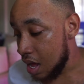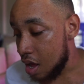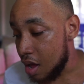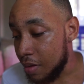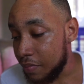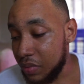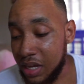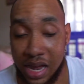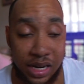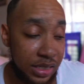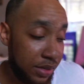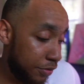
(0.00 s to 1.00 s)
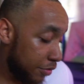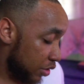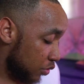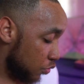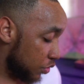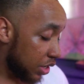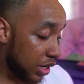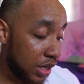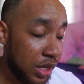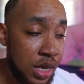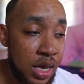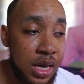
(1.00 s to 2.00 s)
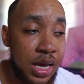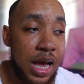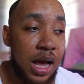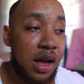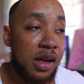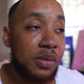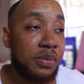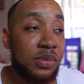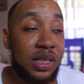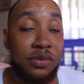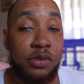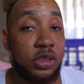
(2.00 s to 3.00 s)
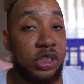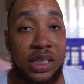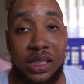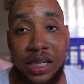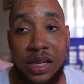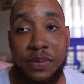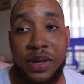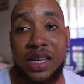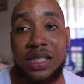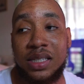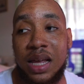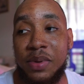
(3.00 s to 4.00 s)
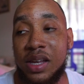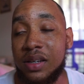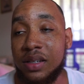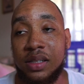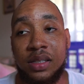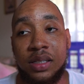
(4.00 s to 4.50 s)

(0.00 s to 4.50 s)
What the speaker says: He had a different owner, unfortunately, because, I mean,